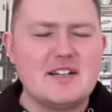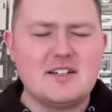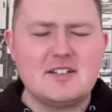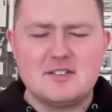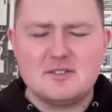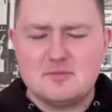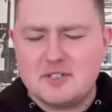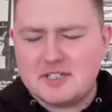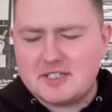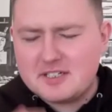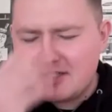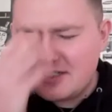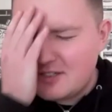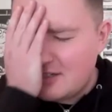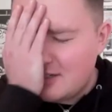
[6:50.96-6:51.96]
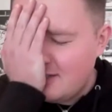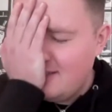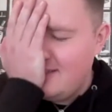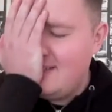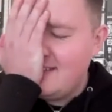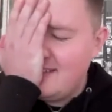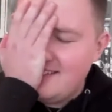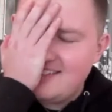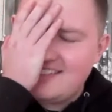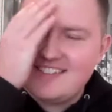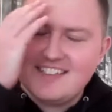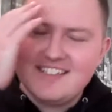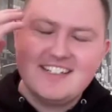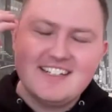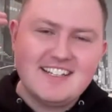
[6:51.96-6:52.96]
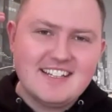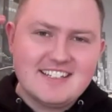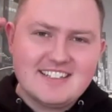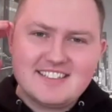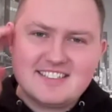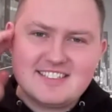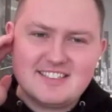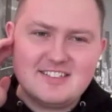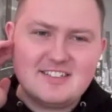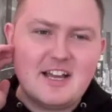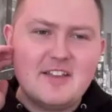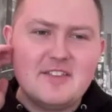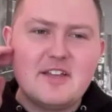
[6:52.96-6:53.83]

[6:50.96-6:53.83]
oh my God. This, and